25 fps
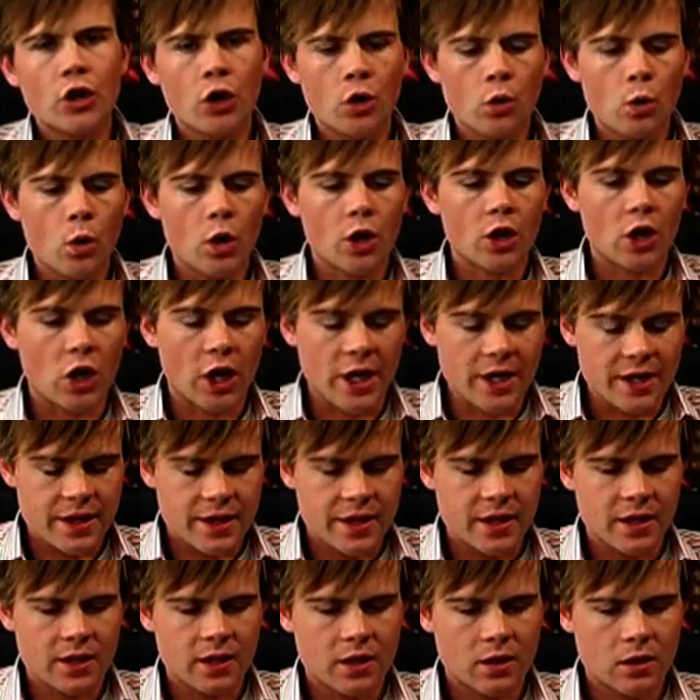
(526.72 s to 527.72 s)
know what, I
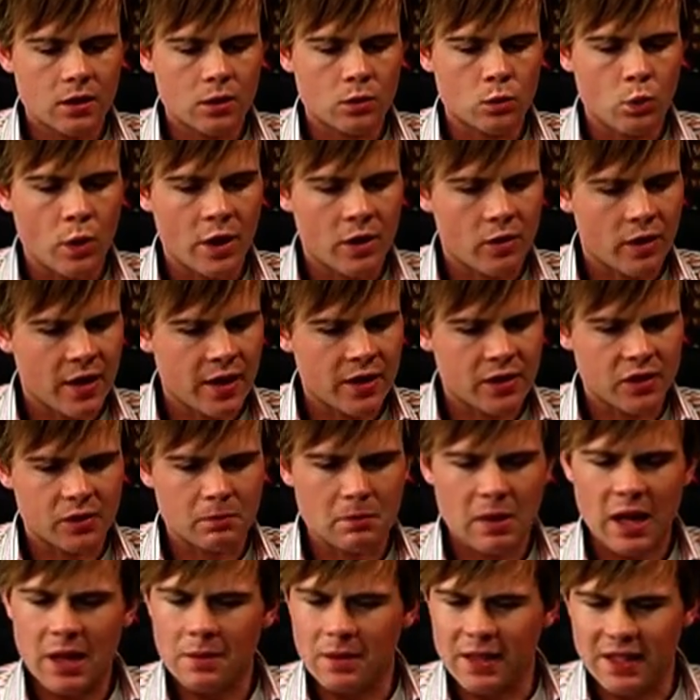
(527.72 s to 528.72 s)
think whereas
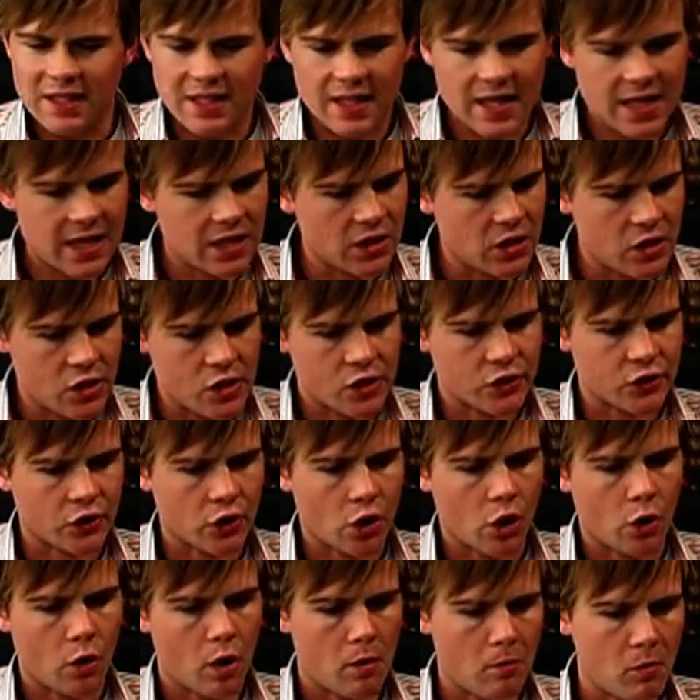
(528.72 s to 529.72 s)
maybe 10 years
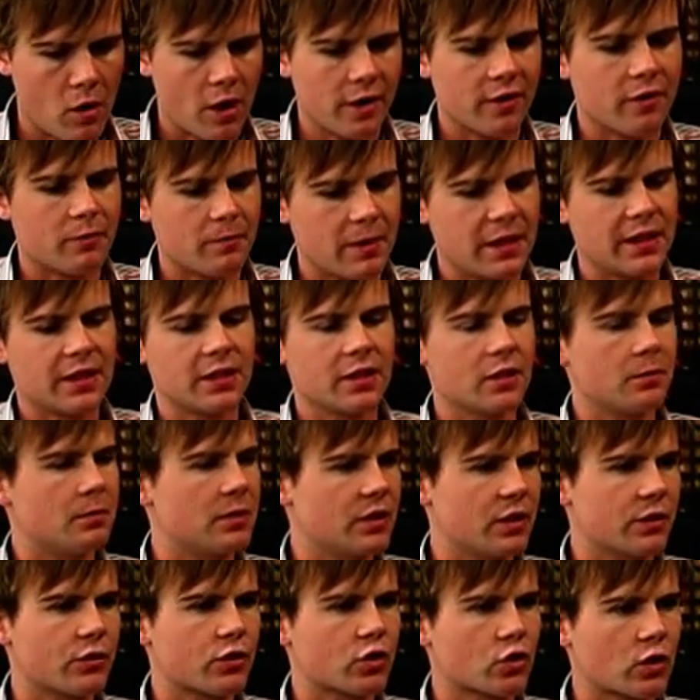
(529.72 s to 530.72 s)
ago I might have been in a
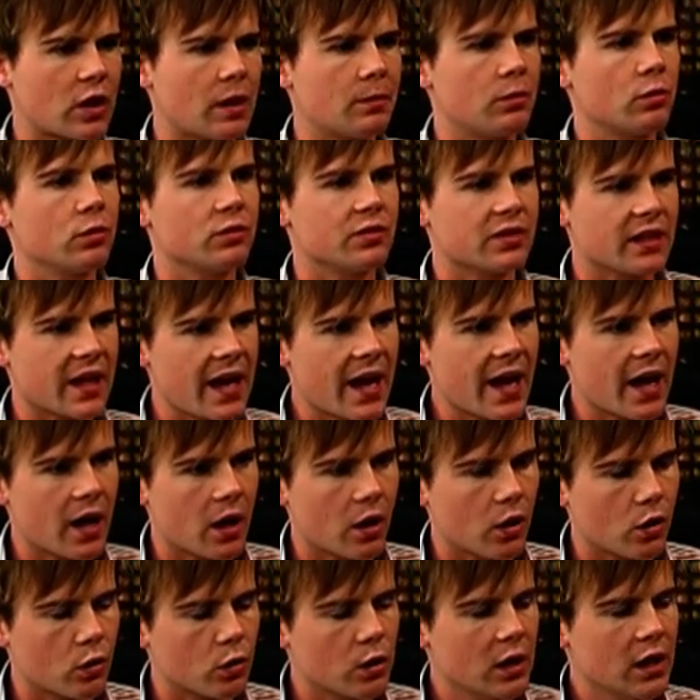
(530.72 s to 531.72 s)
bit of trouble,
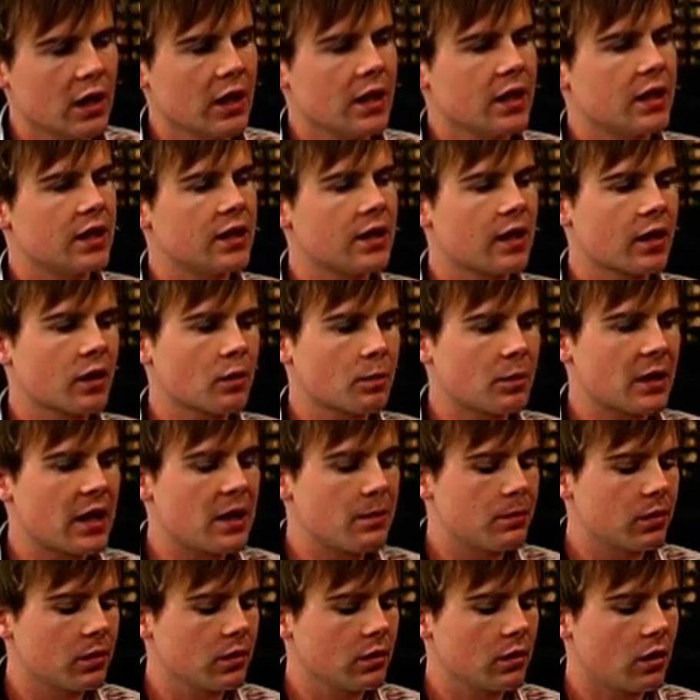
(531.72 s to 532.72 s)
now young
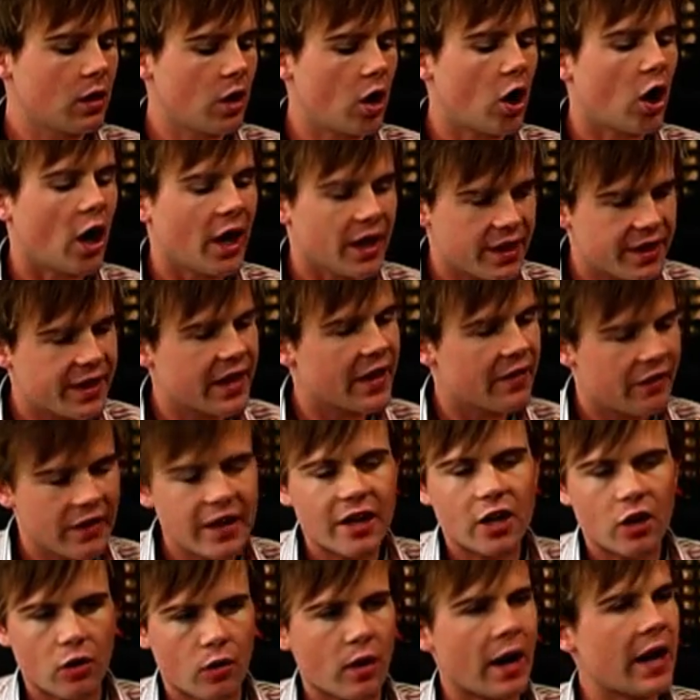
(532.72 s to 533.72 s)
people, I think
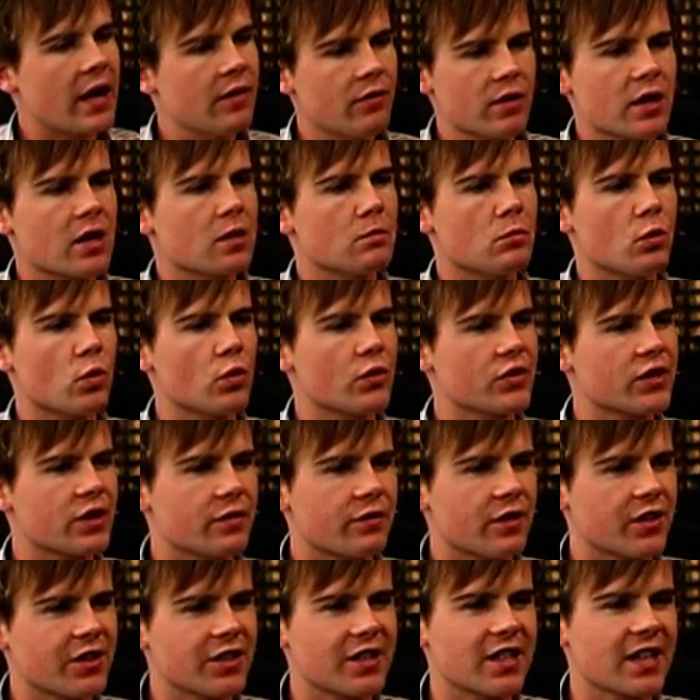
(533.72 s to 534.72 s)
they're craving a more
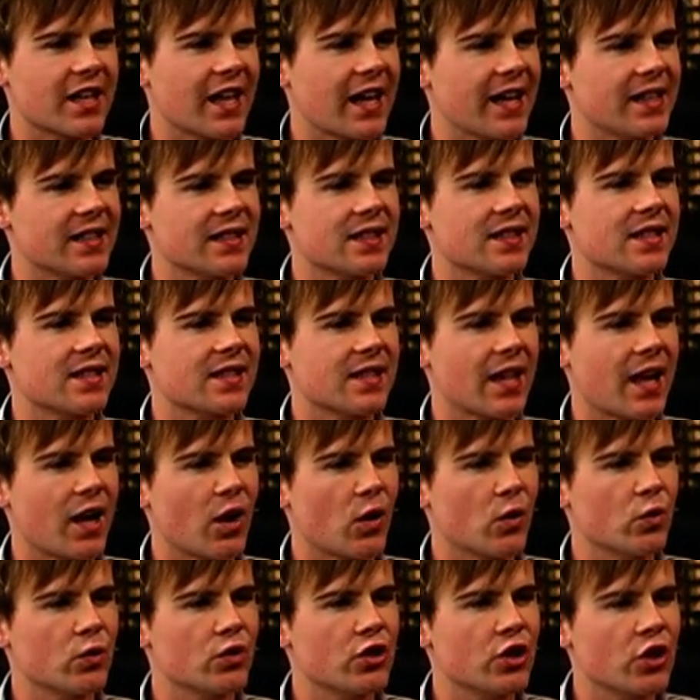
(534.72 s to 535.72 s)
sophisticated
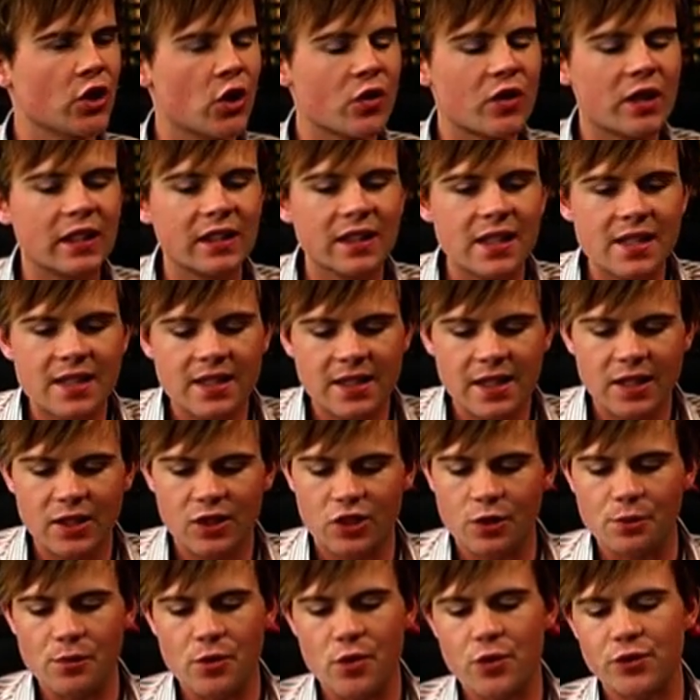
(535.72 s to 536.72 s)
sound. You know, they're listening
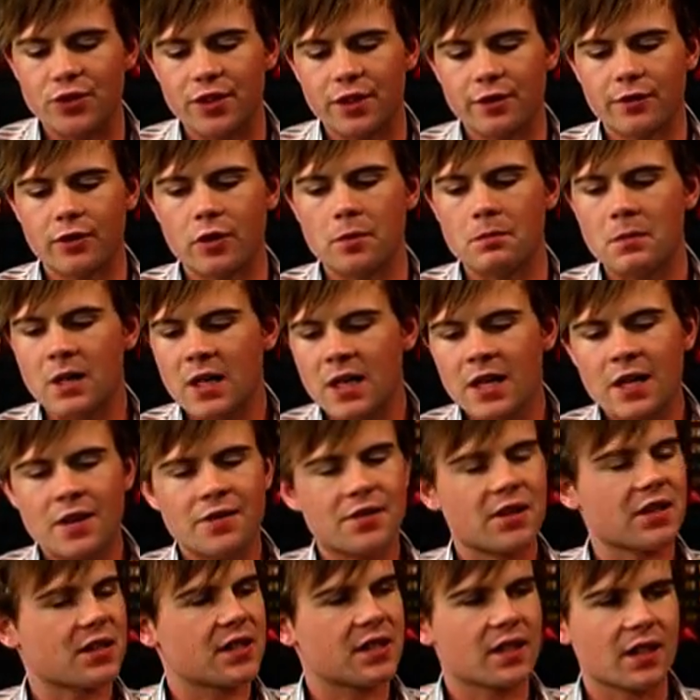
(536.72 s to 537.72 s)
to music from
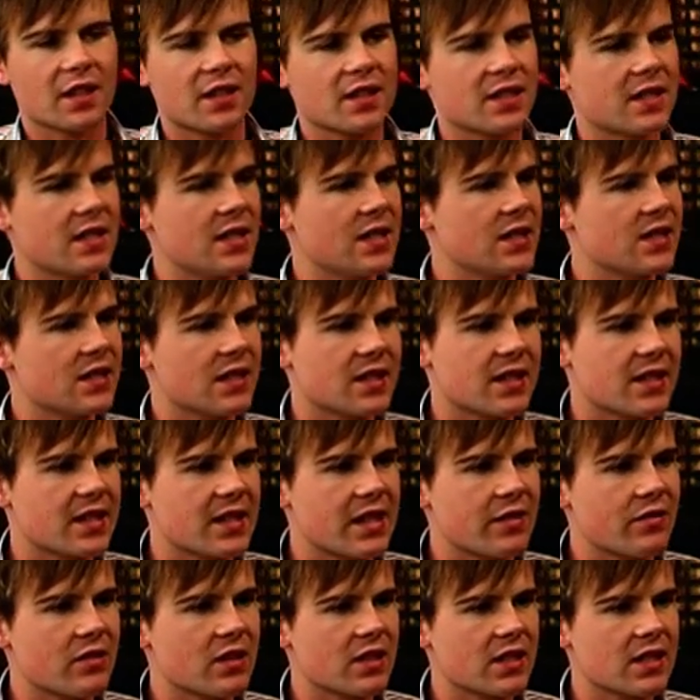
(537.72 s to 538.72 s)
the 60s and
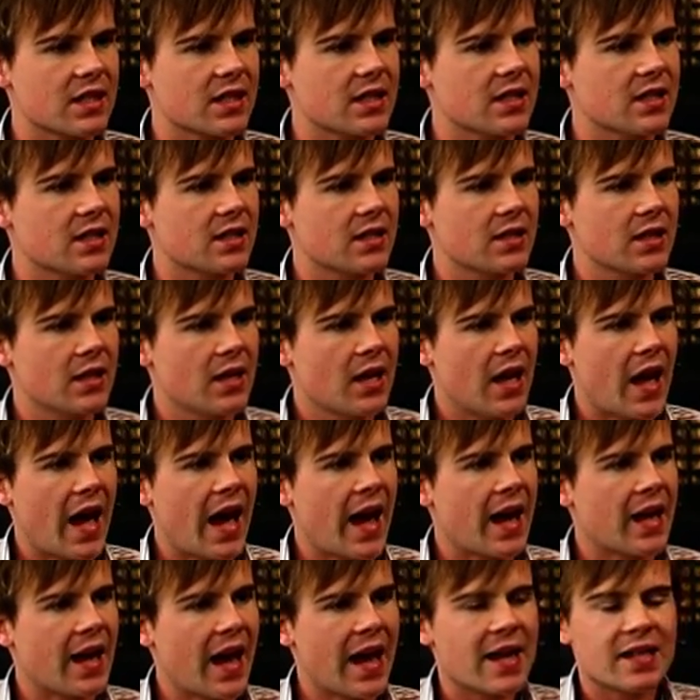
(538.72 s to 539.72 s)
70s
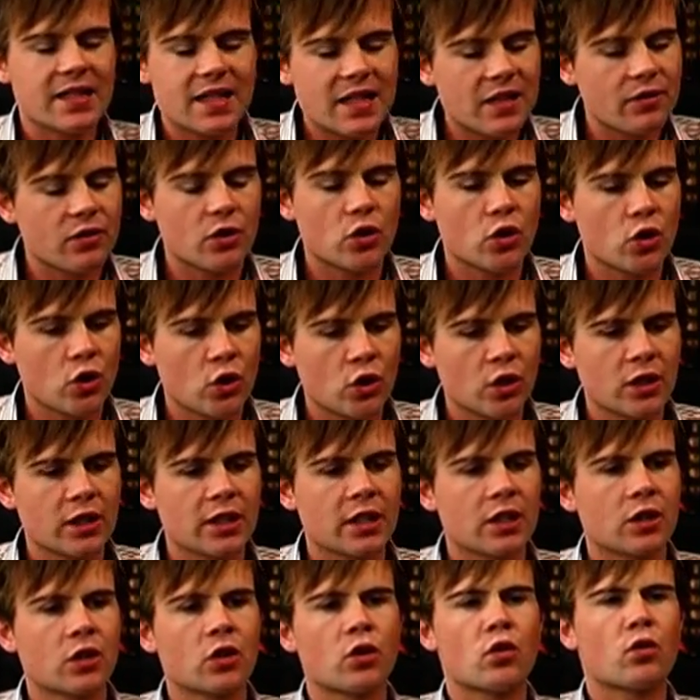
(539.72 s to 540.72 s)
and even
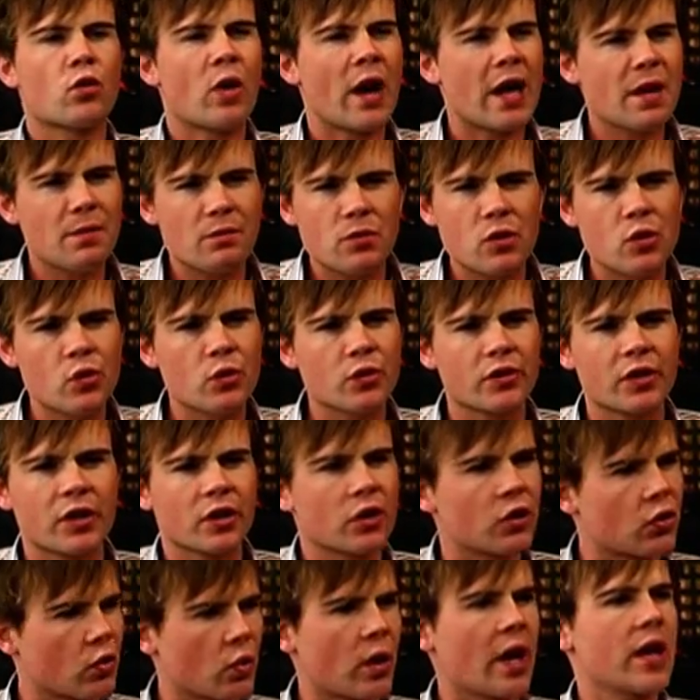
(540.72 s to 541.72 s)
earlier. Great
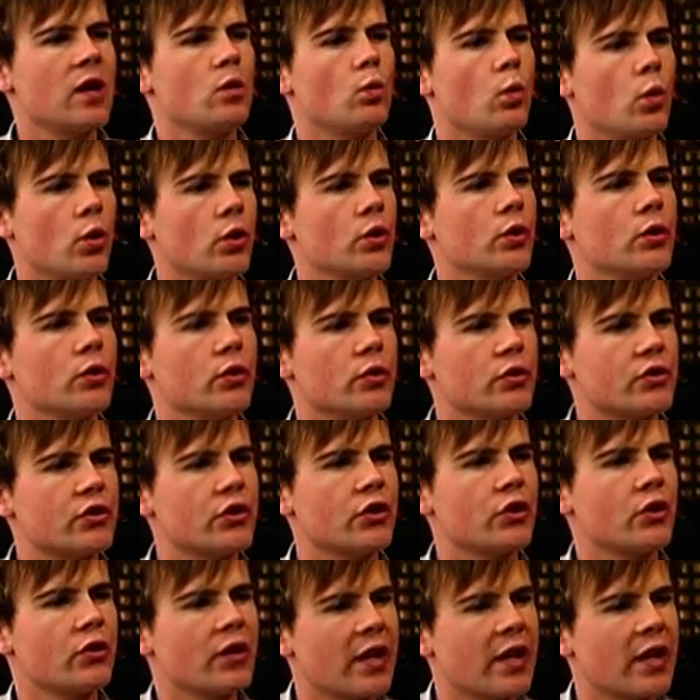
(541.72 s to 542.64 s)
music, great words, you know,